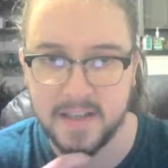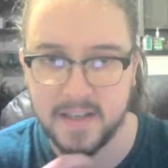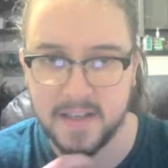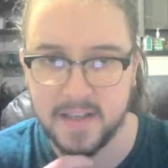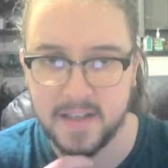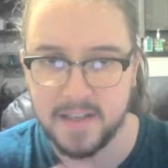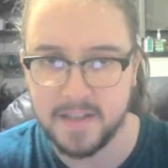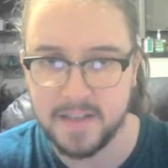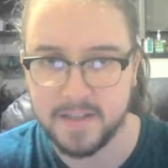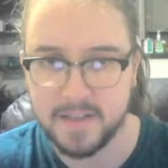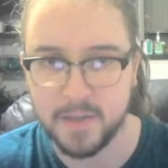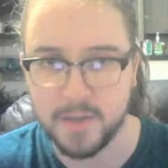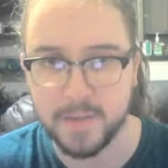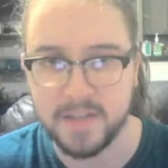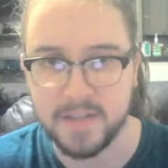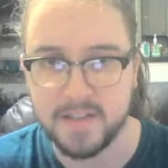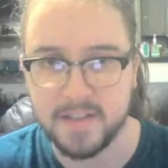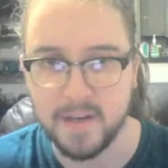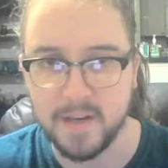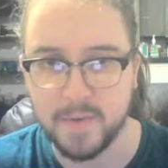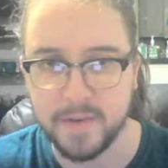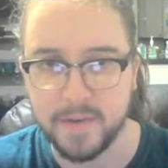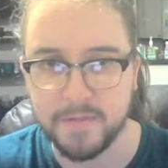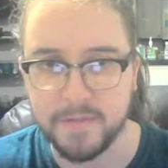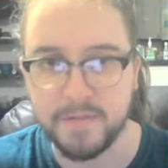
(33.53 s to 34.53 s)
So we
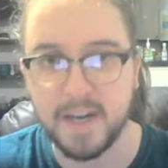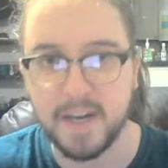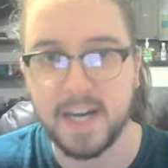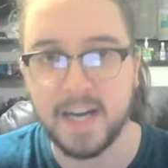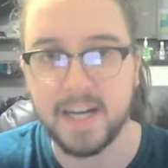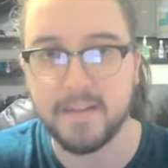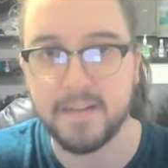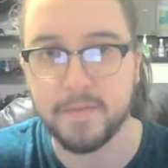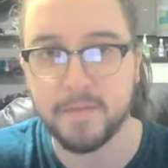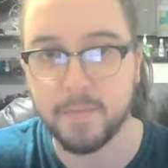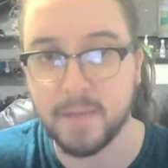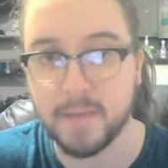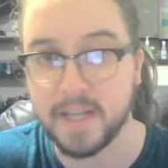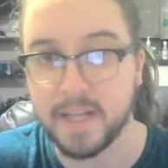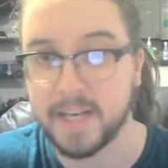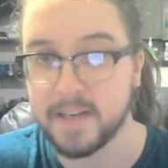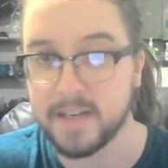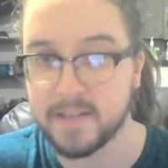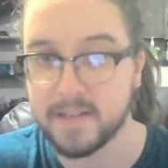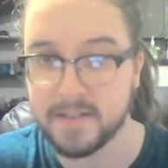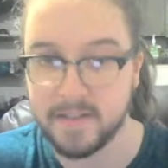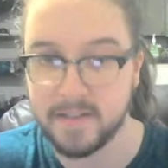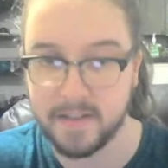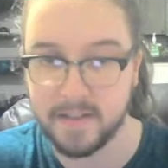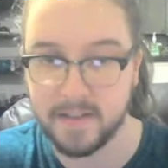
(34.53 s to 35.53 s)
start with 5
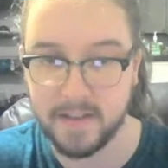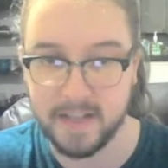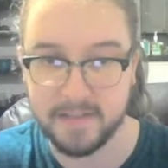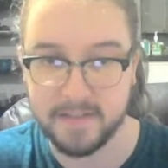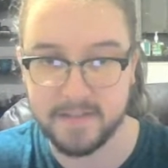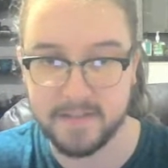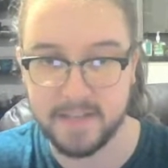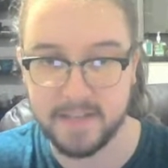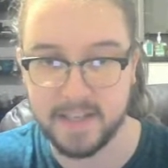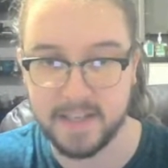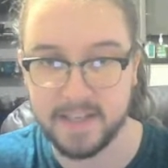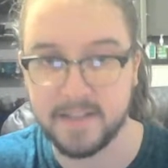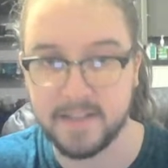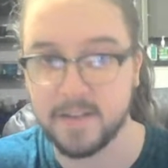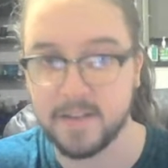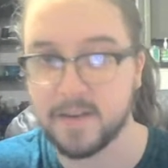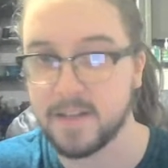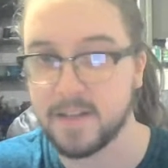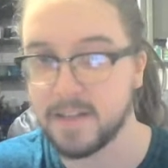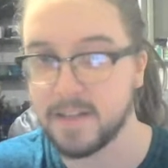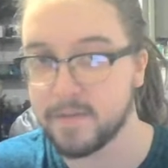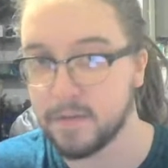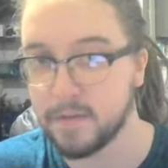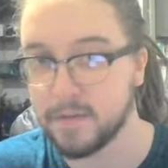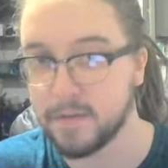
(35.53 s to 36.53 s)
players on the left side. They're all
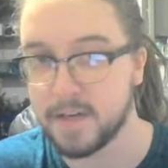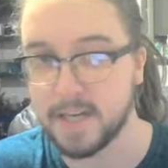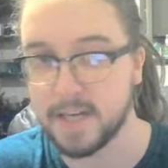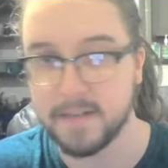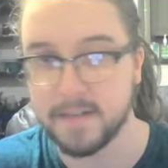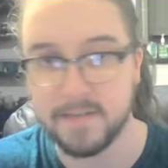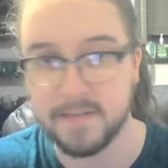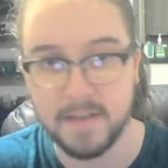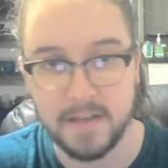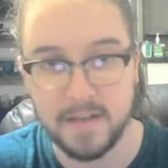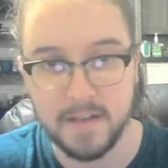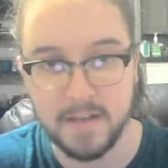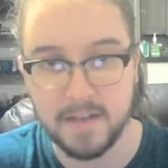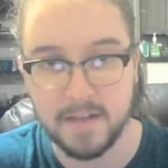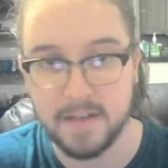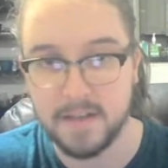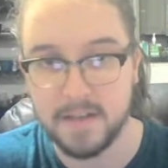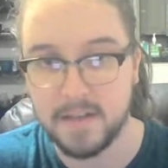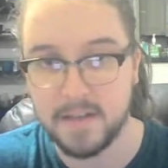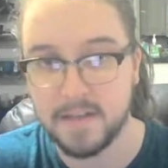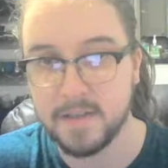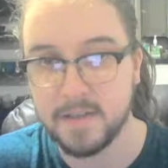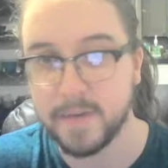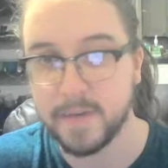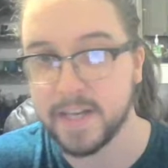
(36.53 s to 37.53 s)
level 5.
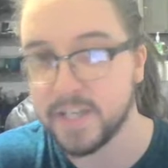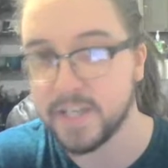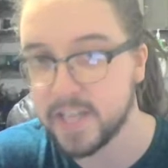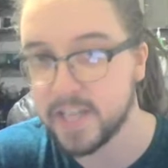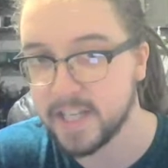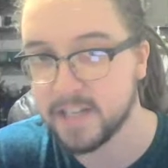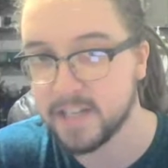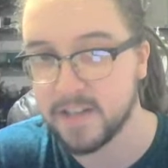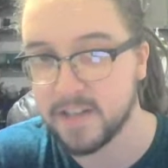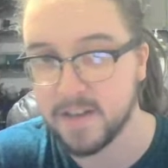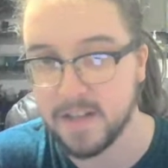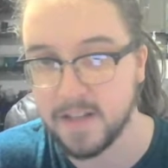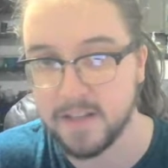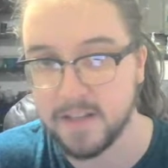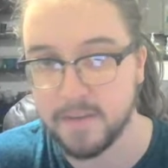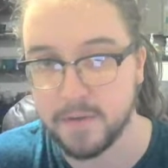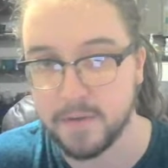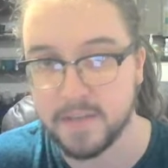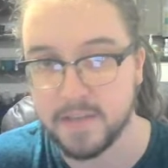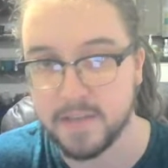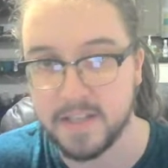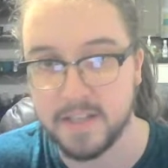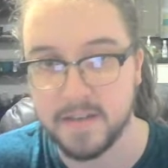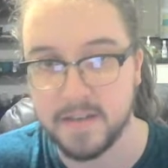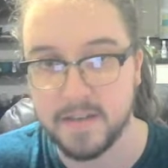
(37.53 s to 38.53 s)
We can change their
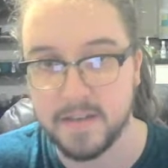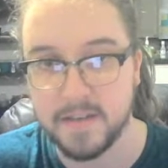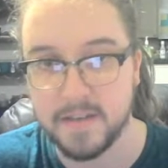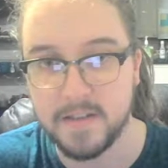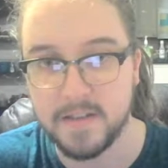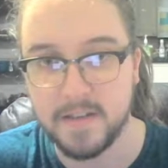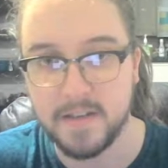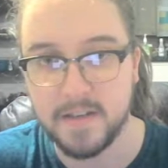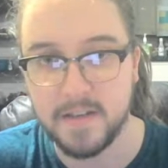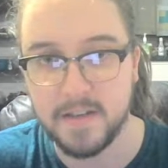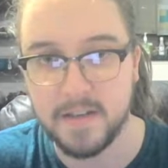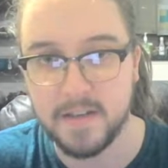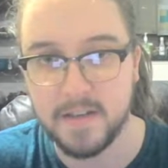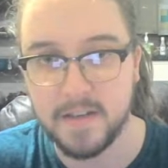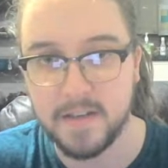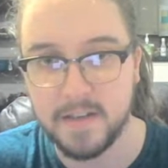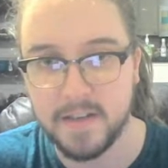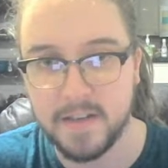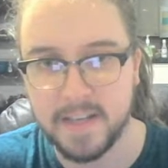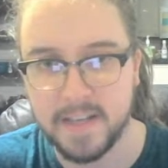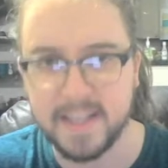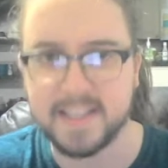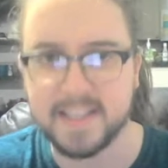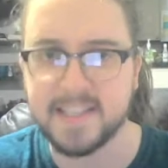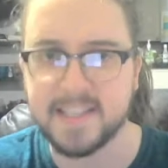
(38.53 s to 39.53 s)
levels here.
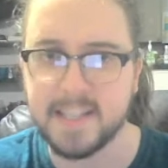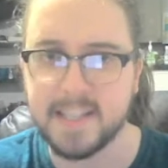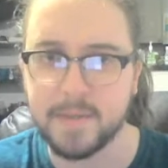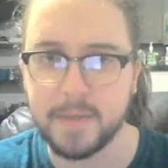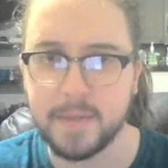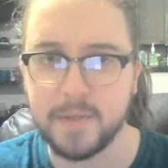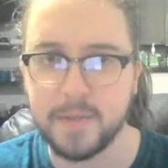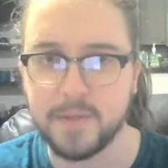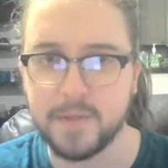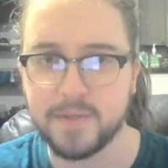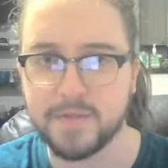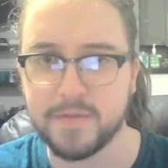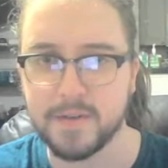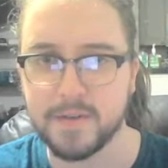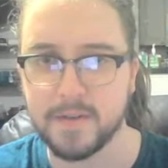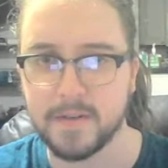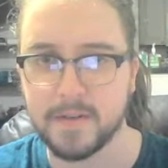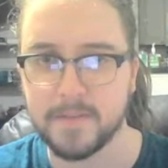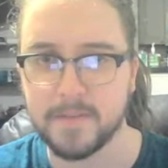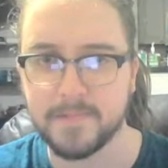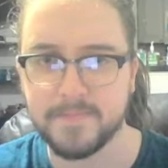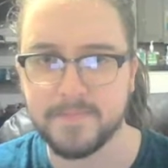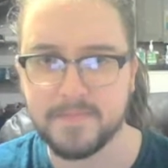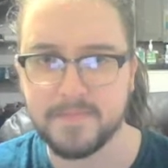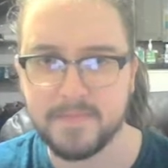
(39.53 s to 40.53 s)
And that's going to be used for
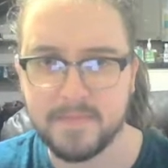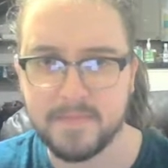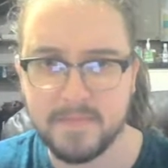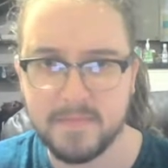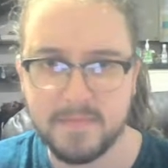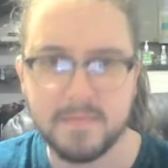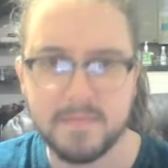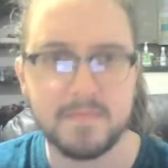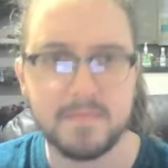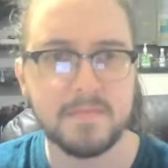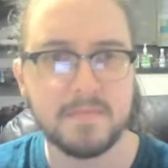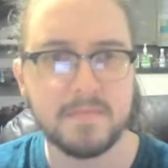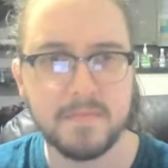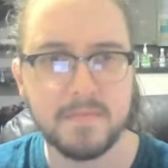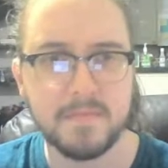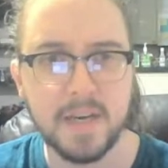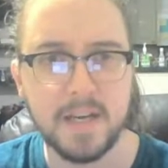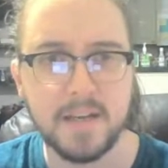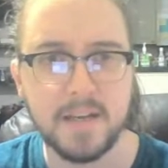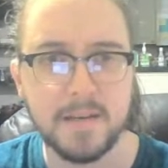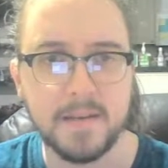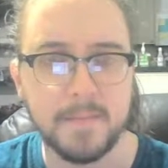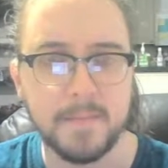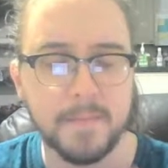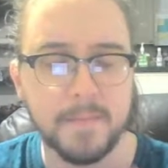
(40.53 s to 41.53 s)

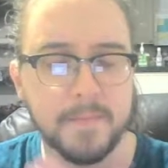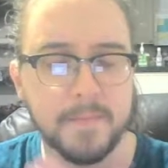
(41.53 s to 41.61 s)
um,